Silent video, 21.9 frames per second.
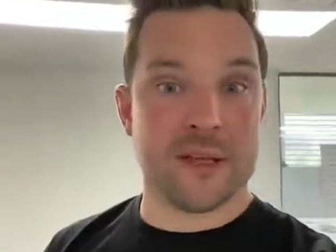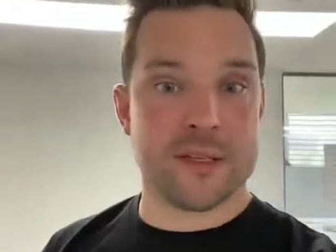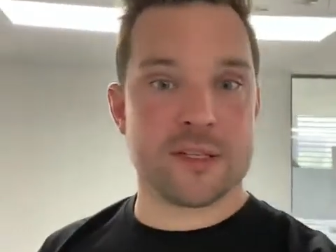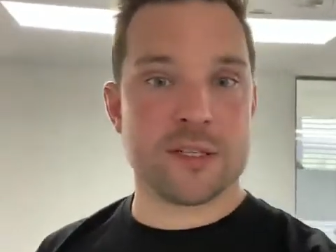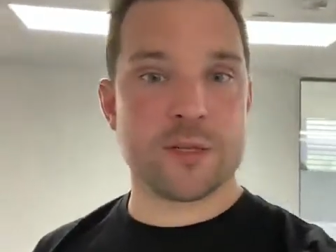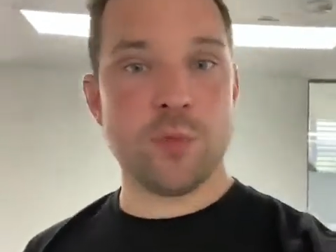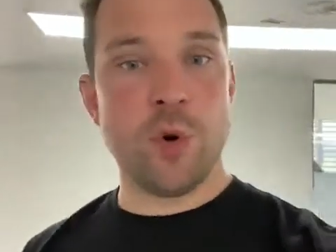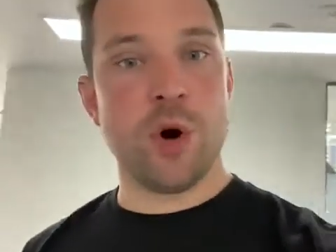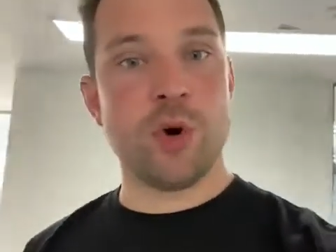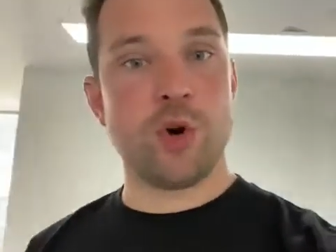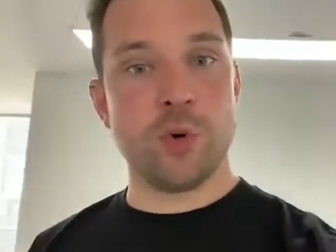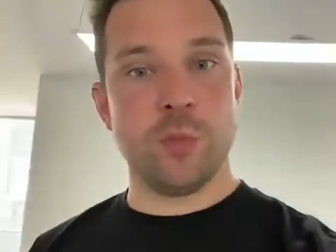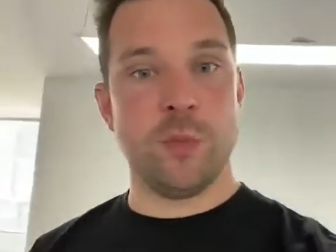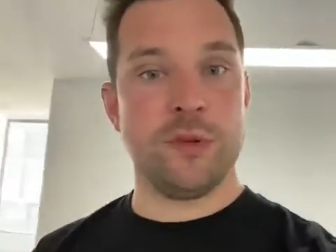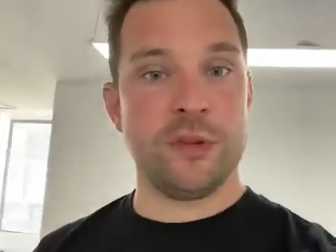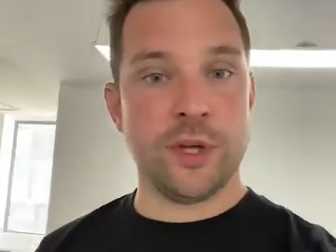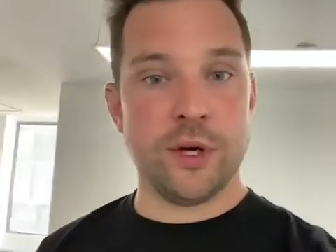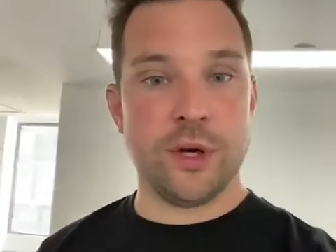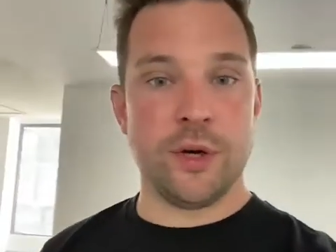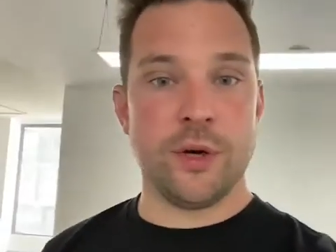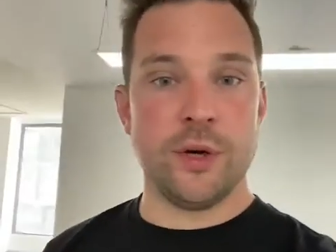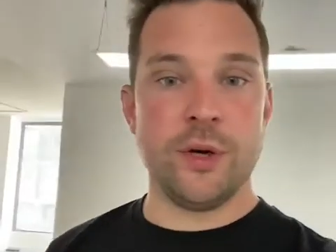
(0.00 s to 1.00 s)
So what I normally
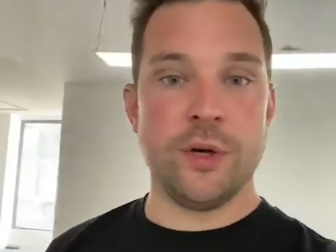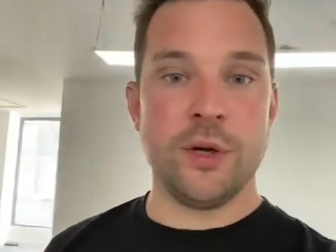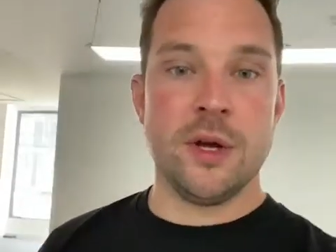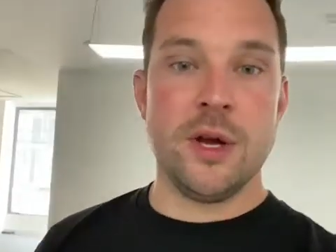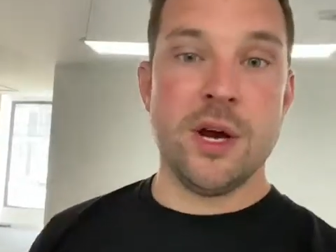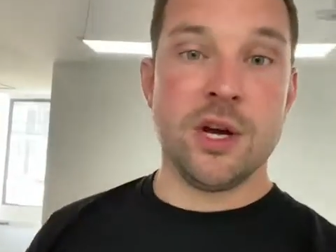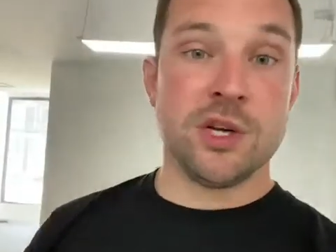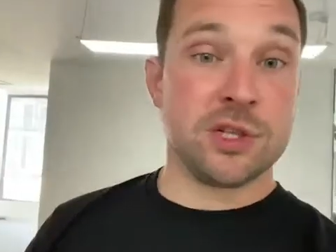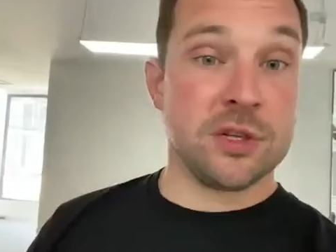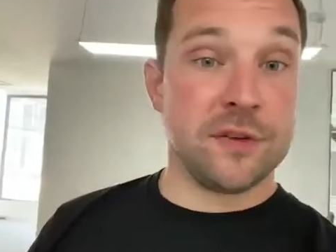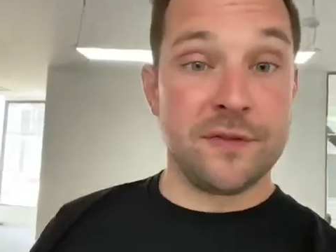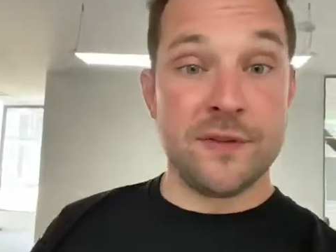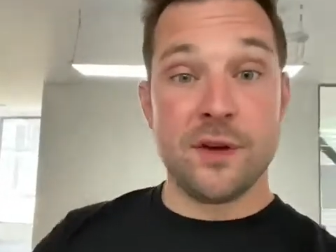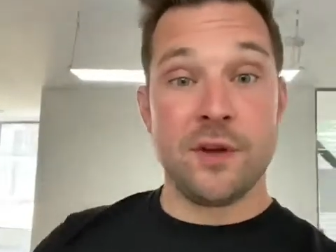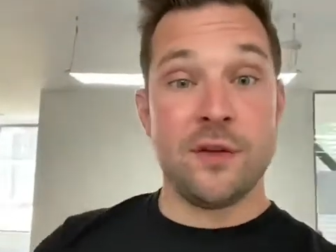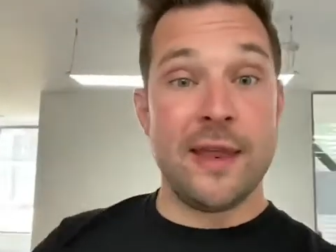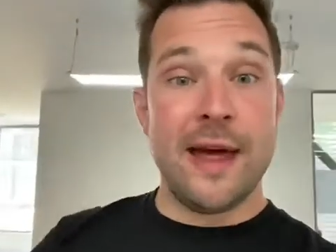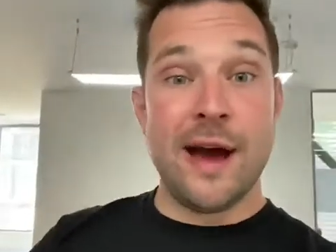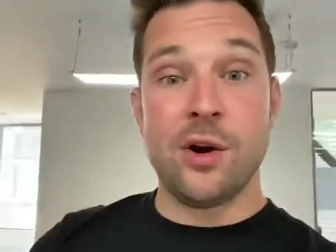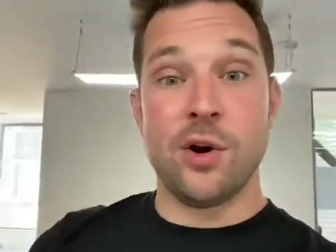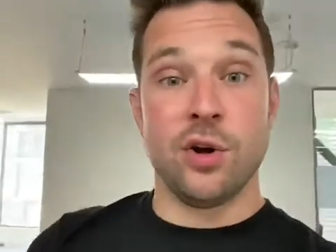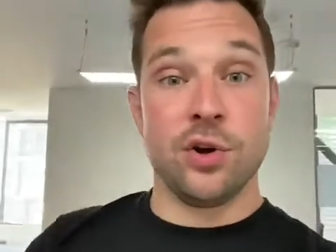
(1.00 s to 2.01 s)
do, because I've
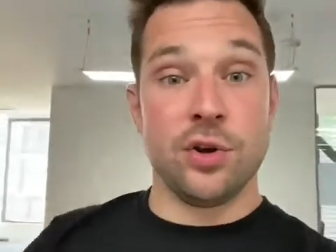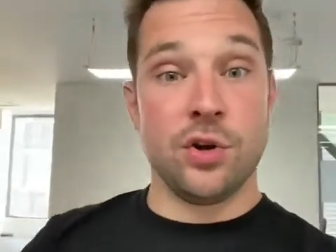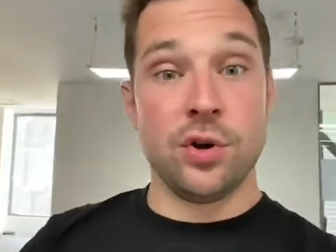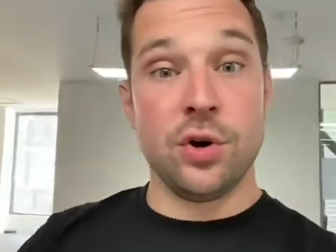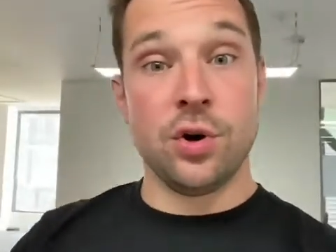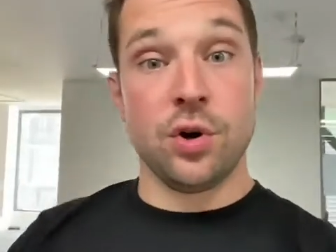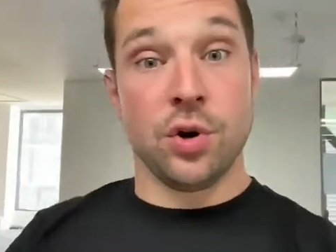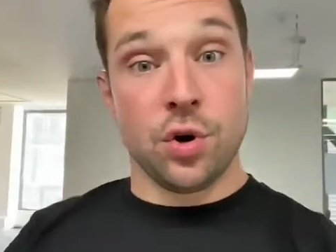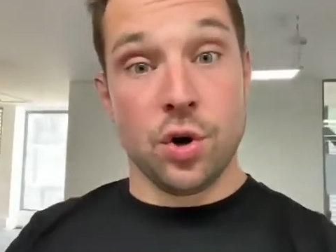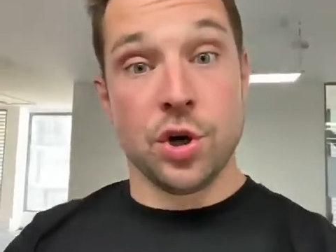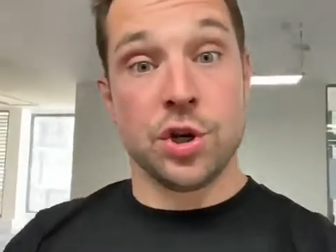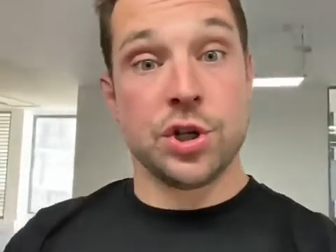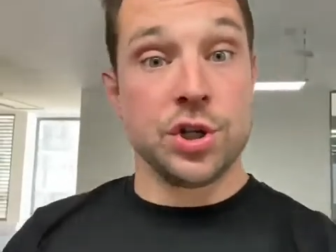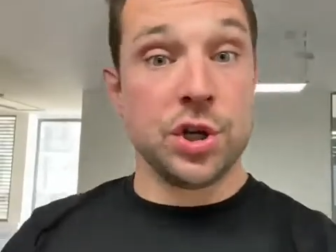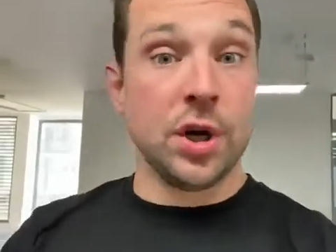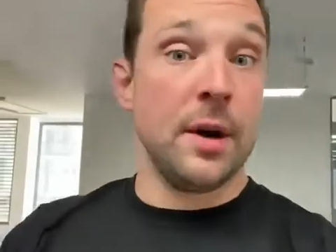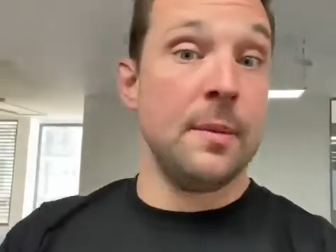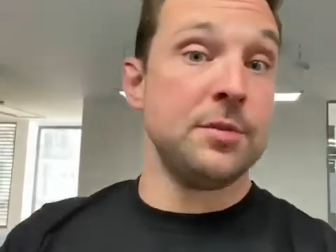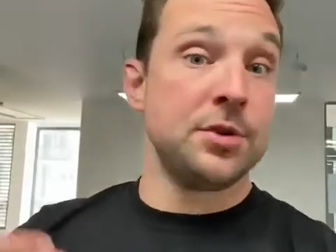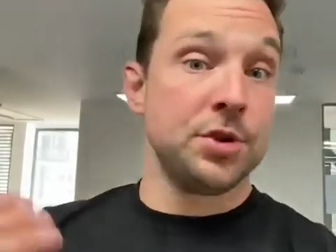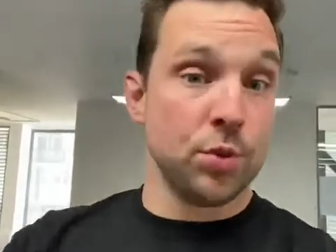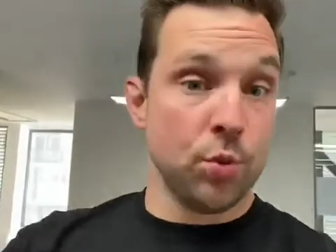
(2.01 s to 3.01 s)
now not got
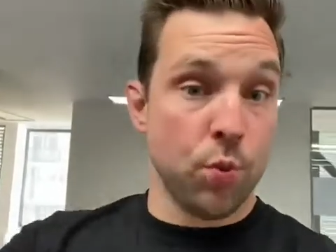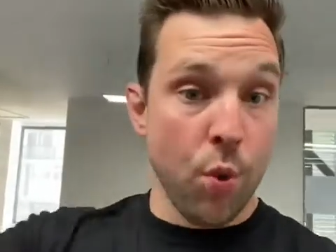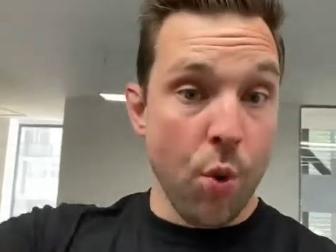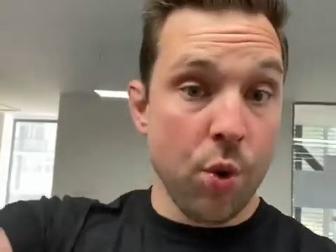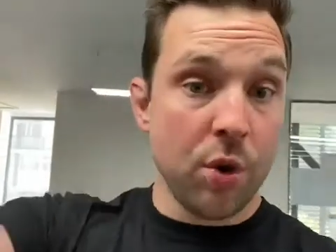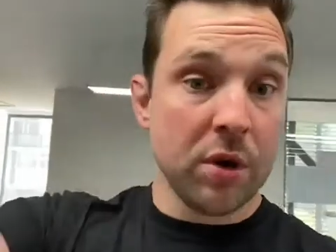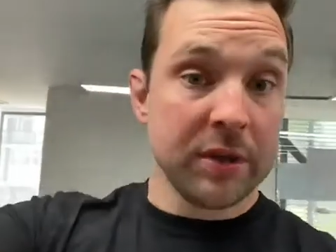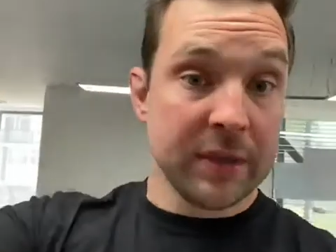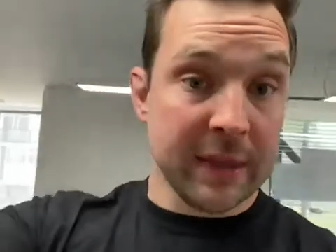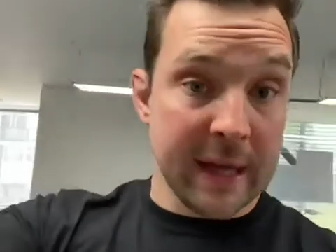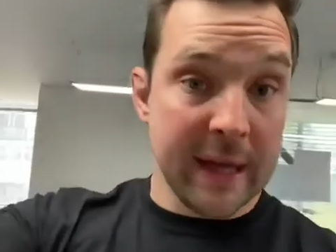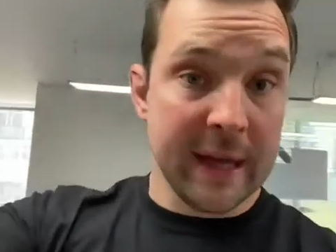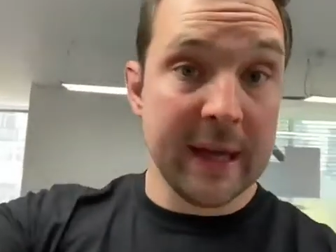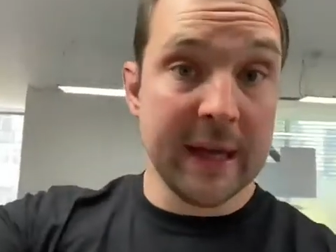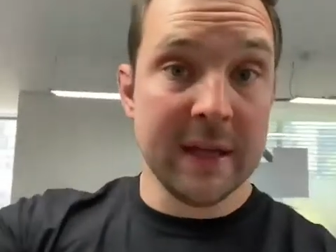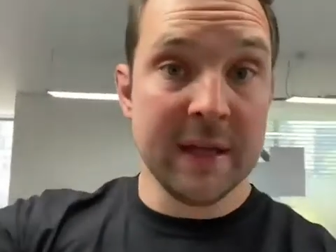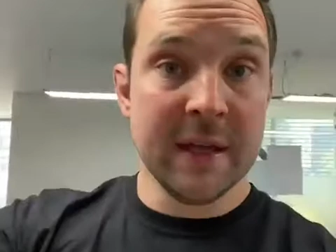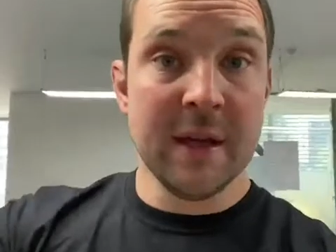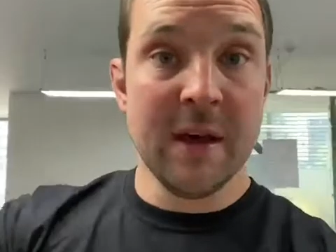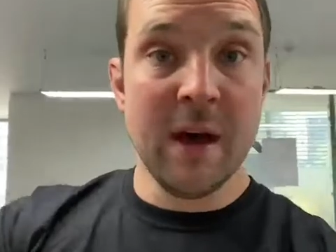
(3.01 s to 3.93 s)
time to walk there,